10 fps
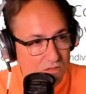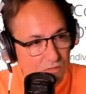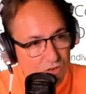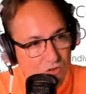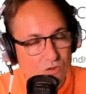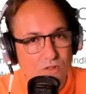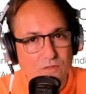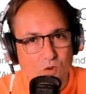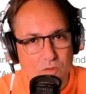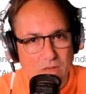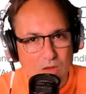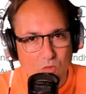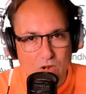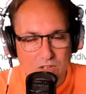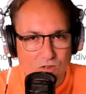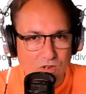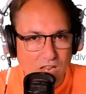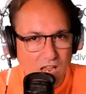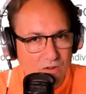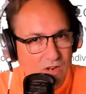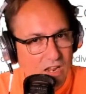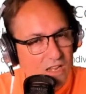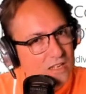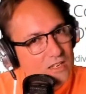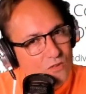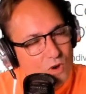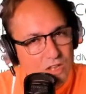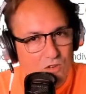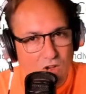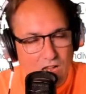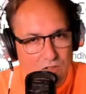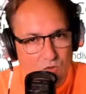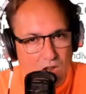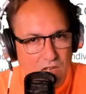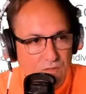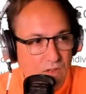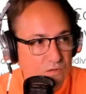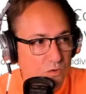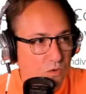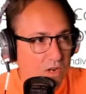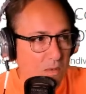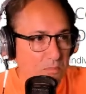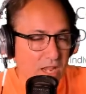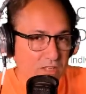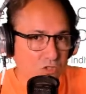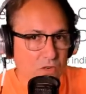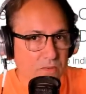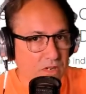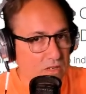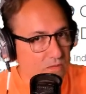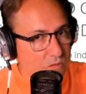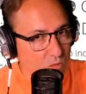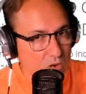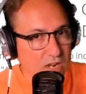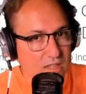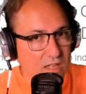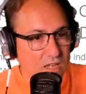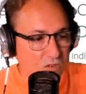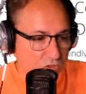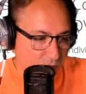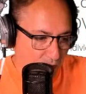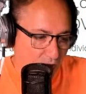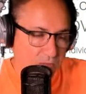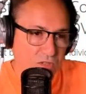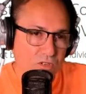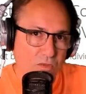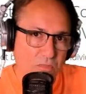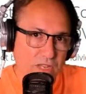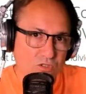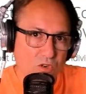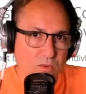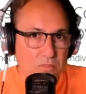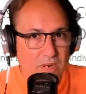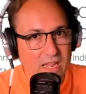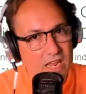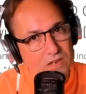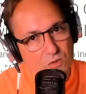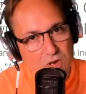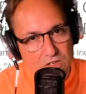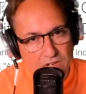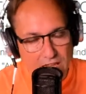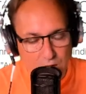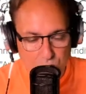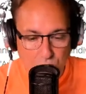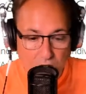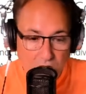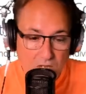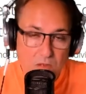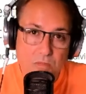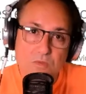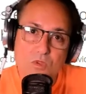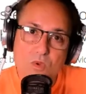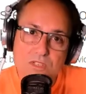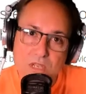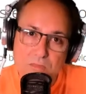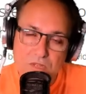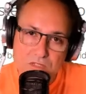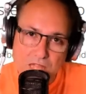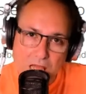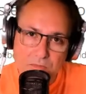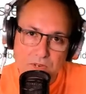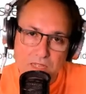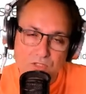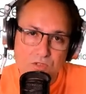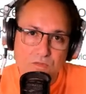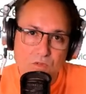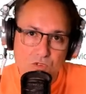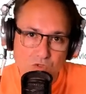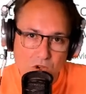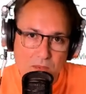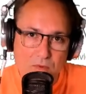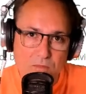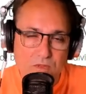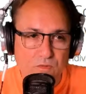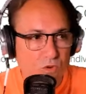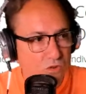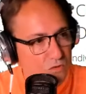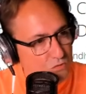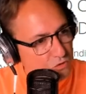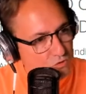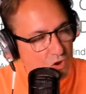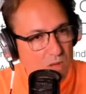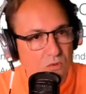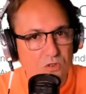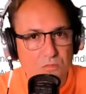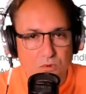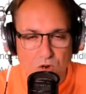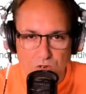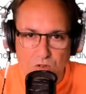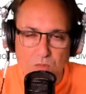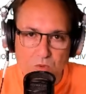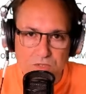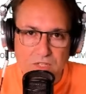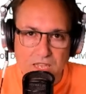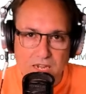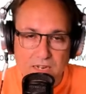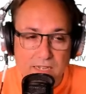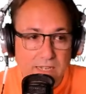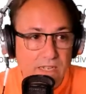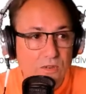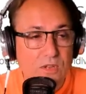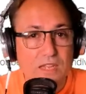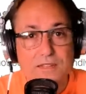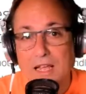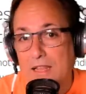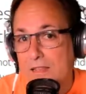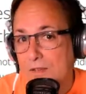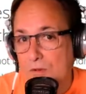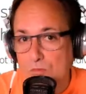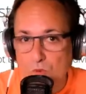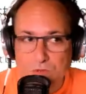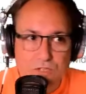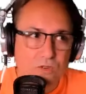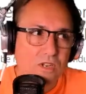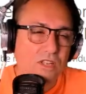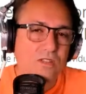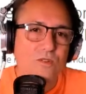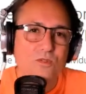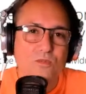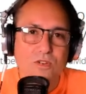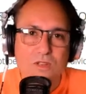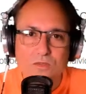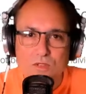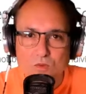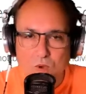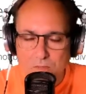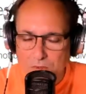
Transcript: a virtual format where you carry it right in your hard drive. If you run a Plex server, what idea? You just put everything in a Plex server, play anywhere in your house. Maybe you want some in a tablet for travel. Before you, you travel, you put all your movies there. You can download movies. You can do whatever you